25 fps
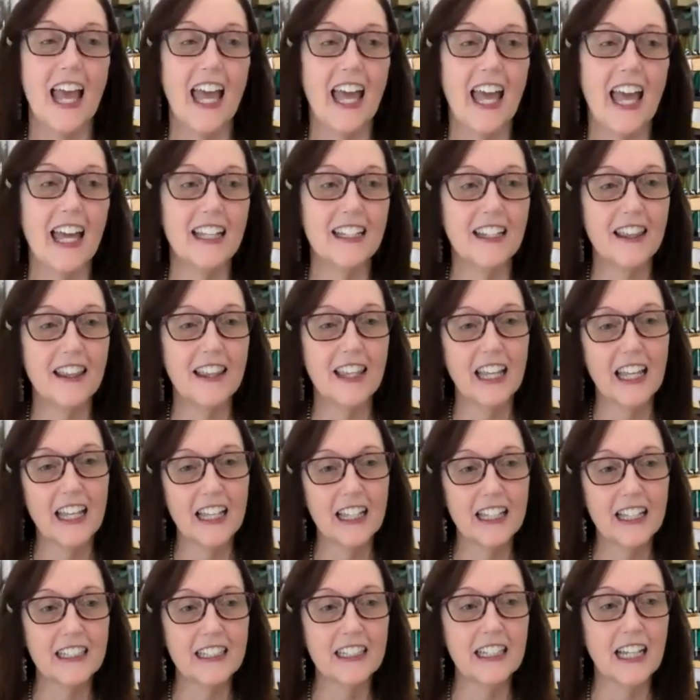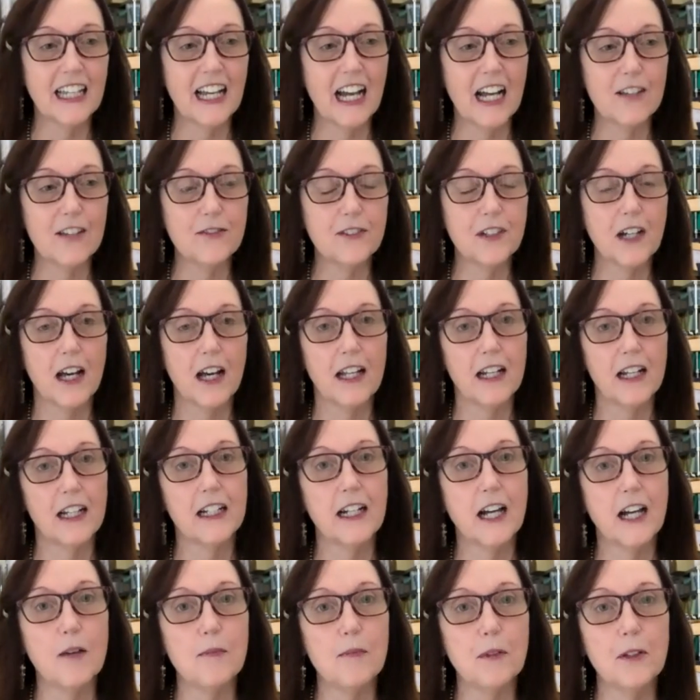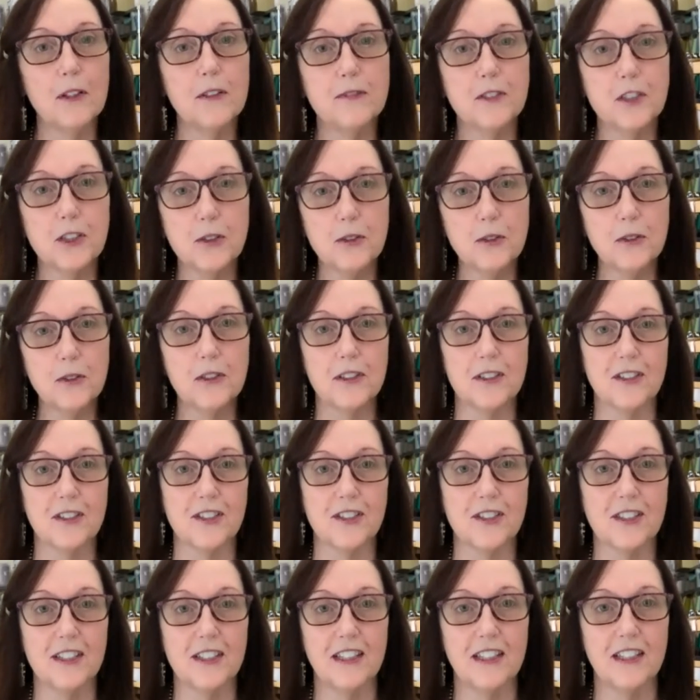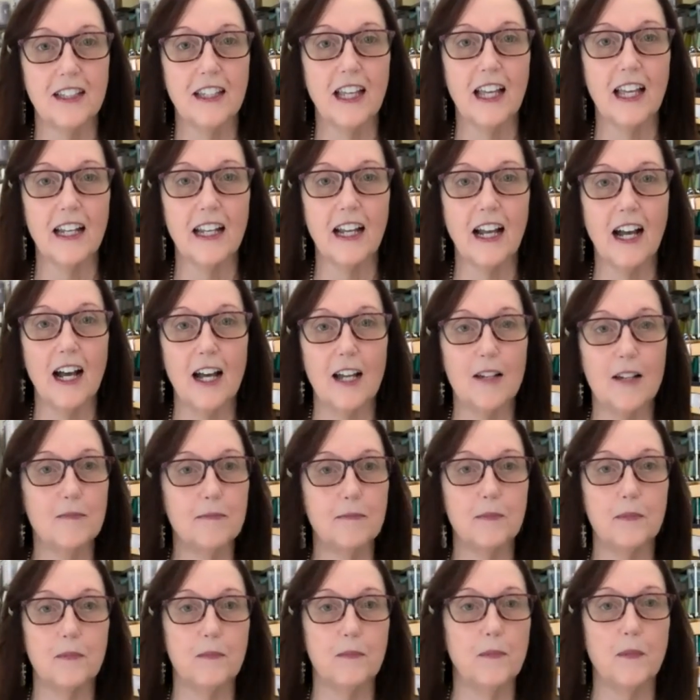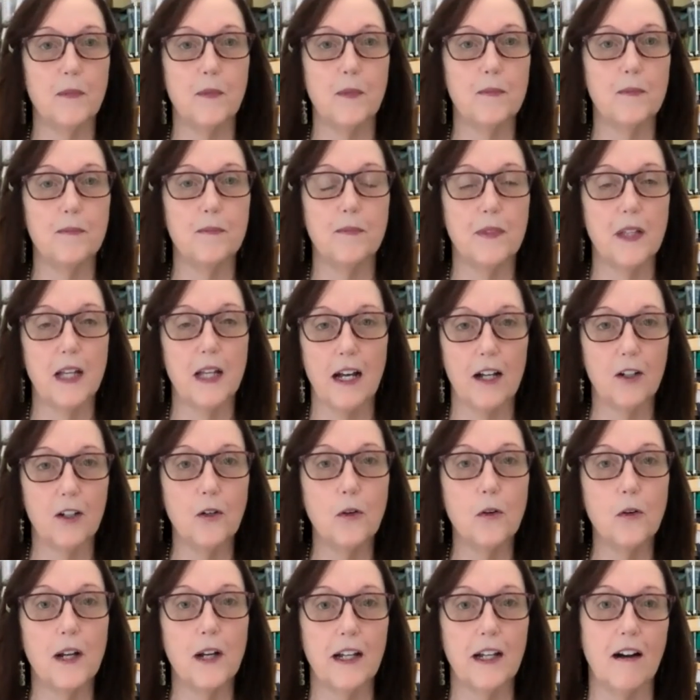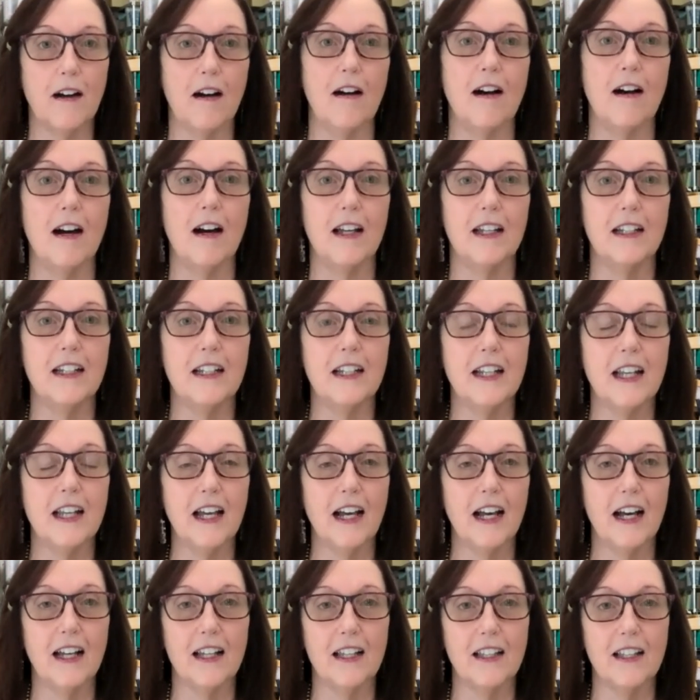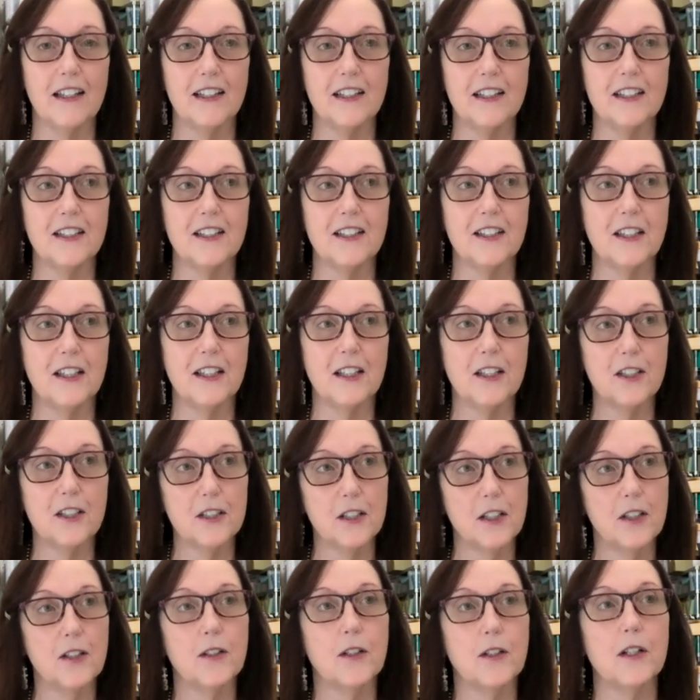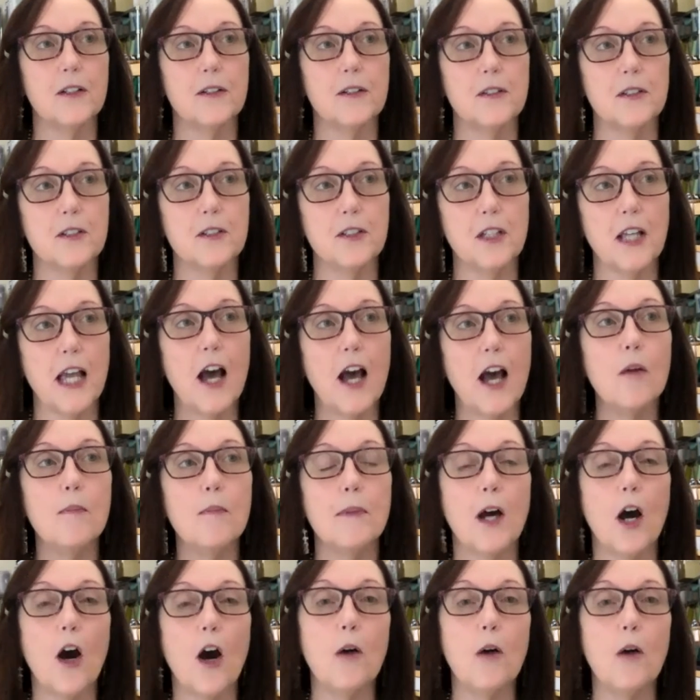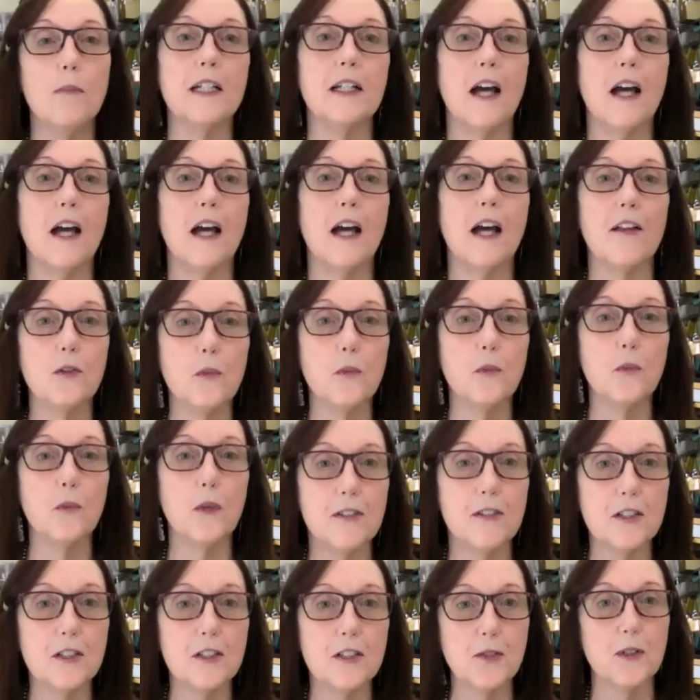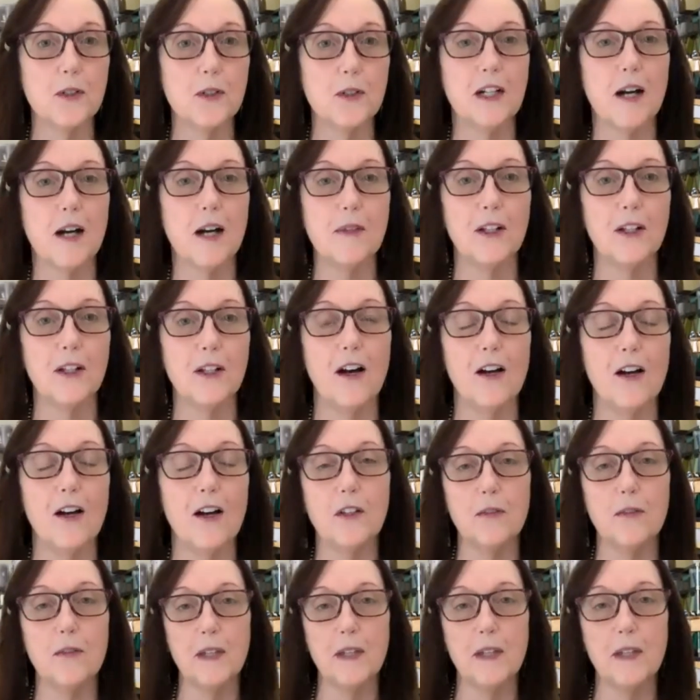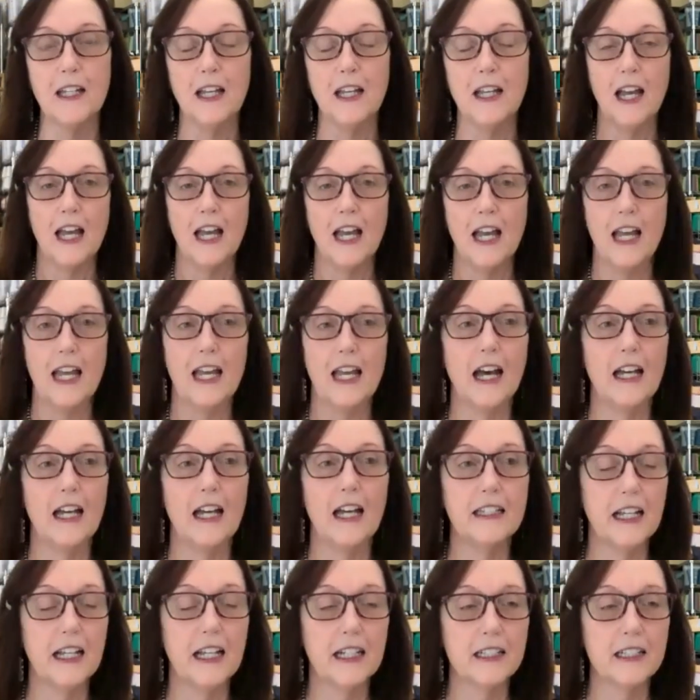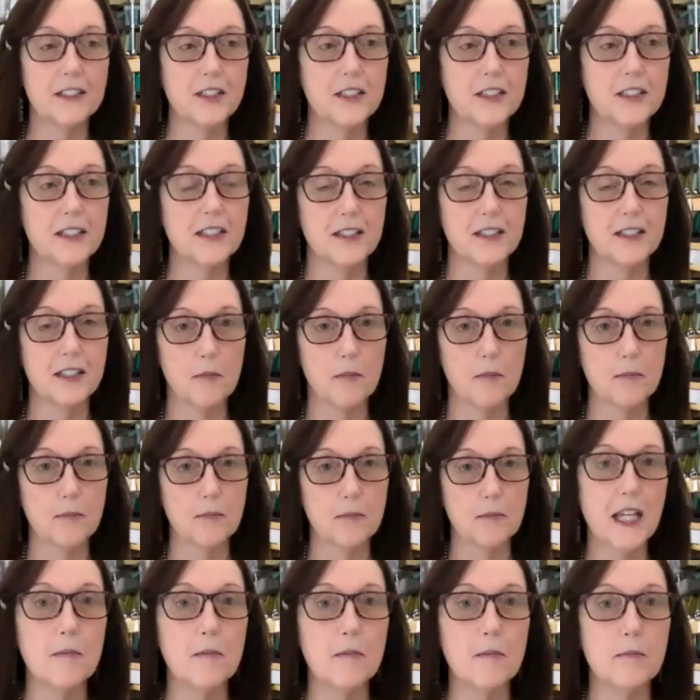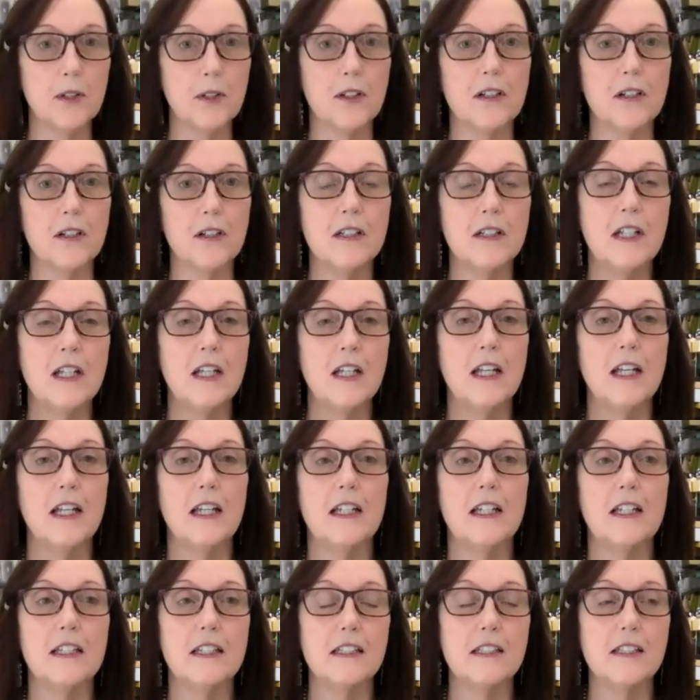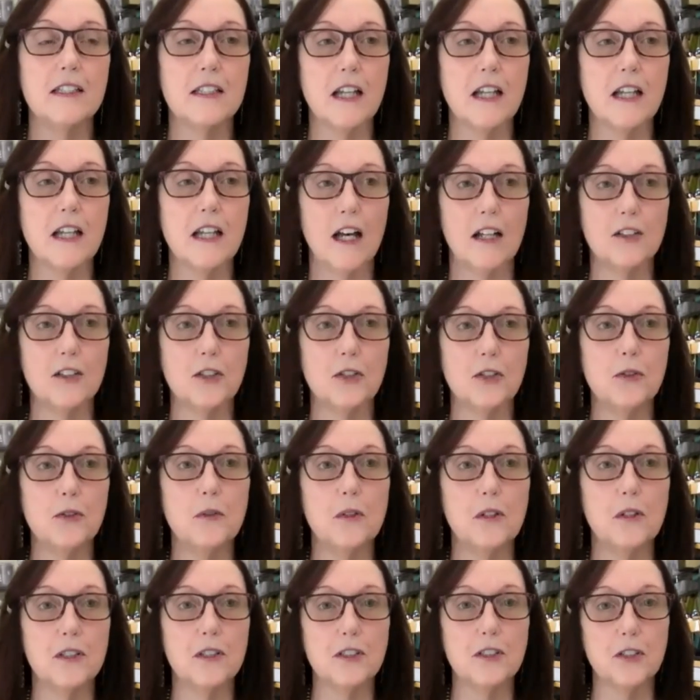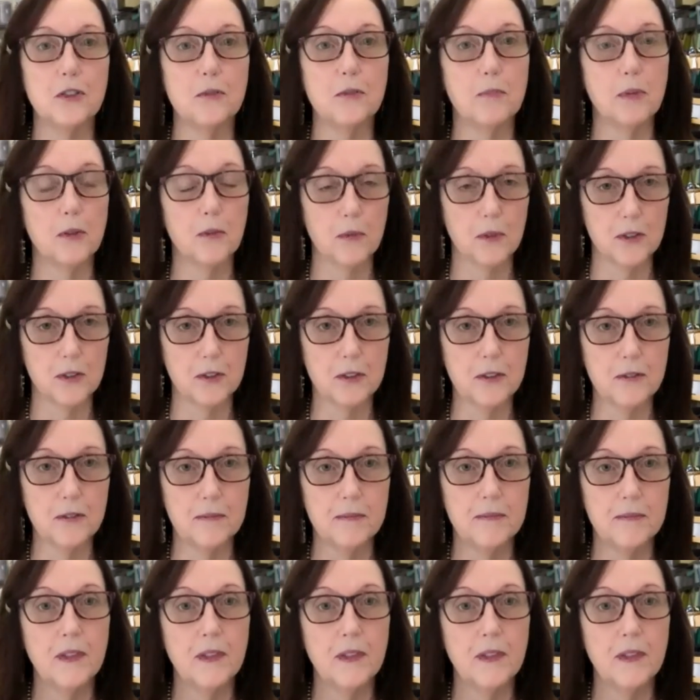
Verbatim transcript: and then I've got a couple of tours that I'm uh, going on, uh, help, hoping other weavers will come along with me. Uh, next September is a tour to Peru